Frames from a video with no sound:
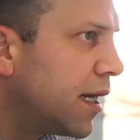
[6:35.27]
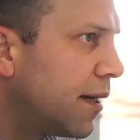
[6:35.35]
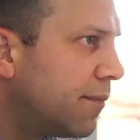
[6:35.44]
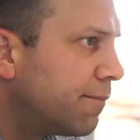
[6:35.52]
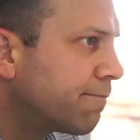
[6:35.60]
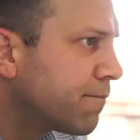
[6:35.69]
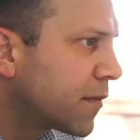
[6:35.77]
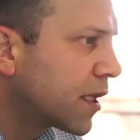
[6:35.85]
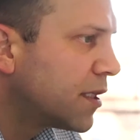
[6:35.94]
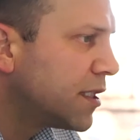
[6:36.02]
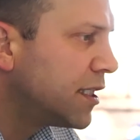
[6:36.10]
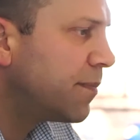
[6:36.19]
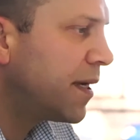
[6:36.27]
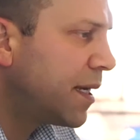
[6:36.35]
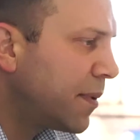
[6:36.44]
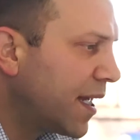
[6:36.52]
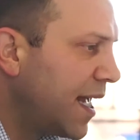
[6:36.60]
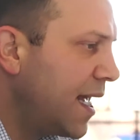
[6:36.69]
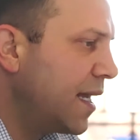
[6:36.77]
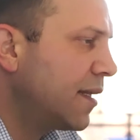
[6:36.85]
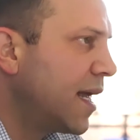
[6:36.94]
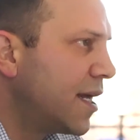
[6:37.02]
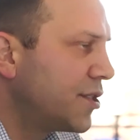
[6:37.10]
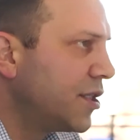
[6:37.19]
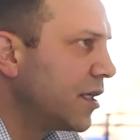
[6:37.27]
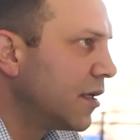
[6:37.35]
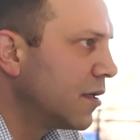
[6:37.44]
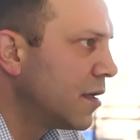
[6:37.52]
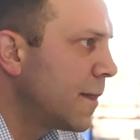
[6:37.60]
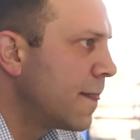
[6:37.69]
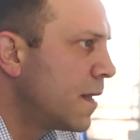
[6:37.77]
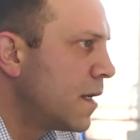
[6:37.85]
Um, since the pandemic hit last year,